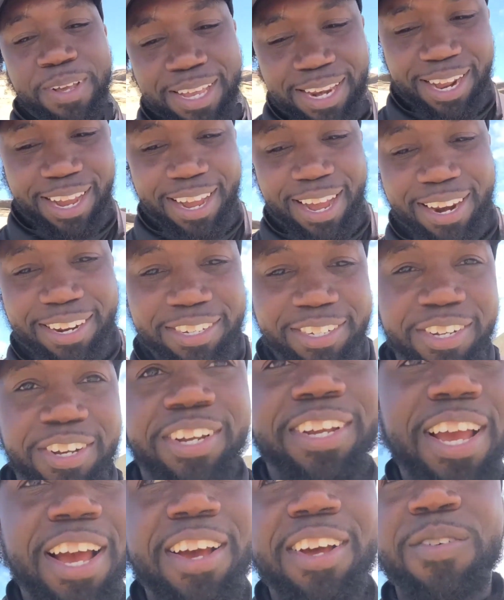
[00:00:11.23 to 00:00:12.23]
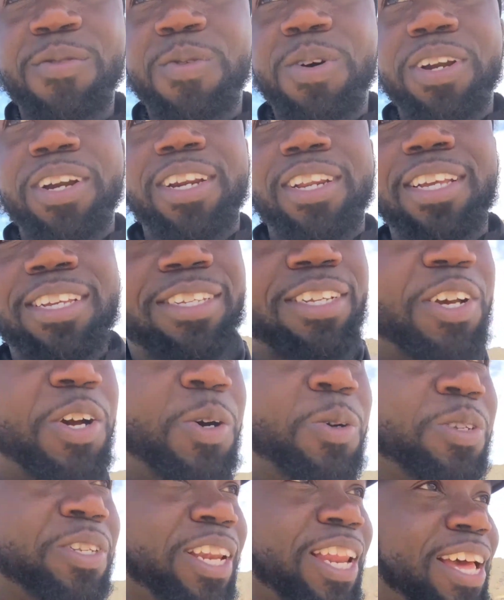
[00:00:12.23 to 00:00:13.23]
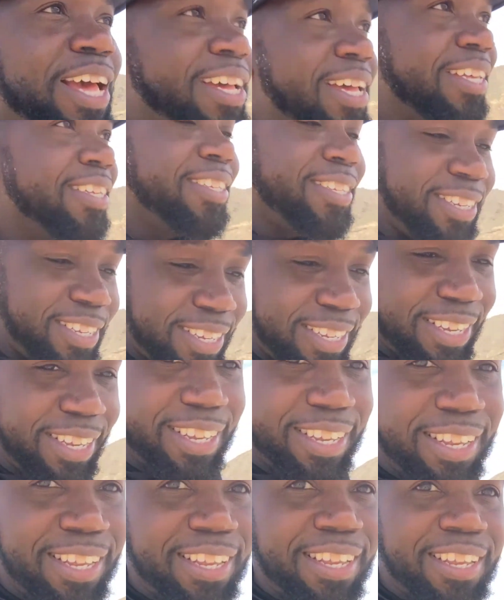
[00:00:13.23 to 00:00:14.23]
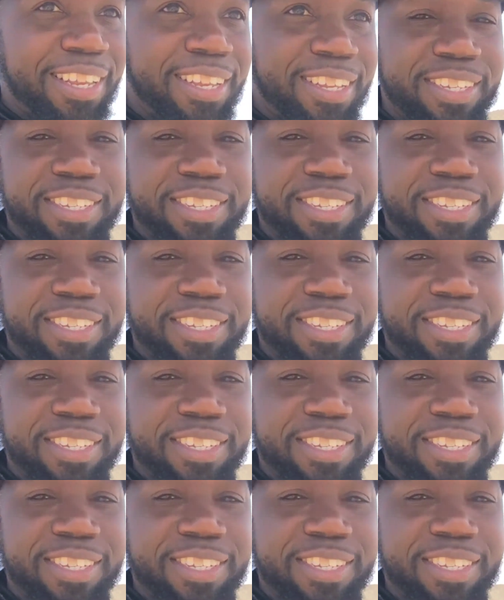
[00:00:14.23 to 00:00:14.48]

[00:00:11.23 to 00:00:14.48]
And I gotta show y'all one of these coastlines.